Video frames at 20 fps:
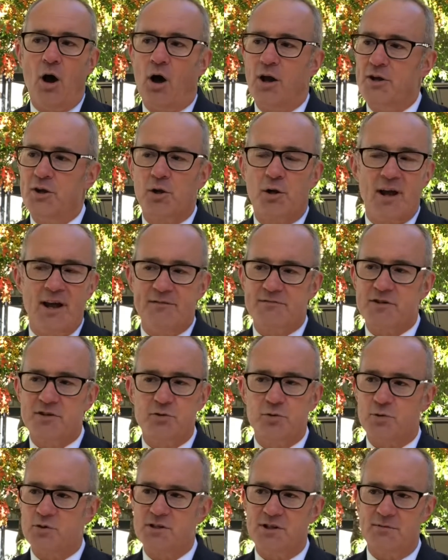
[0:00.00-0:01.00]
Oh, you'll have to
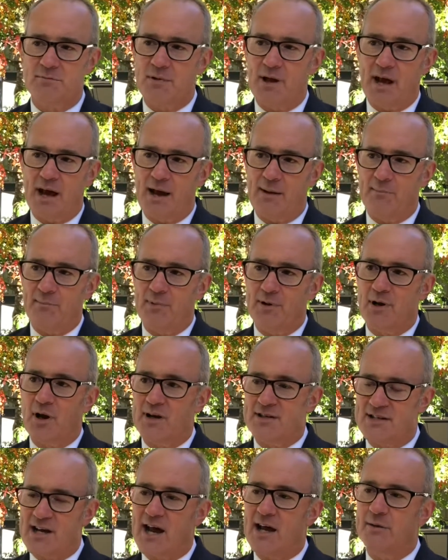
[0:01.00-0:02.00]
talk to
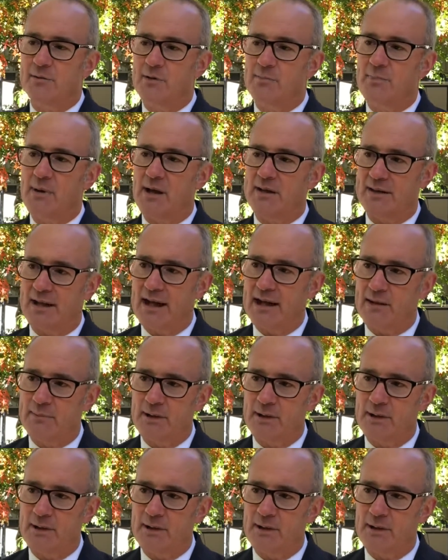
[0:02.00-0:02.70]
Ngāi Tahu about that.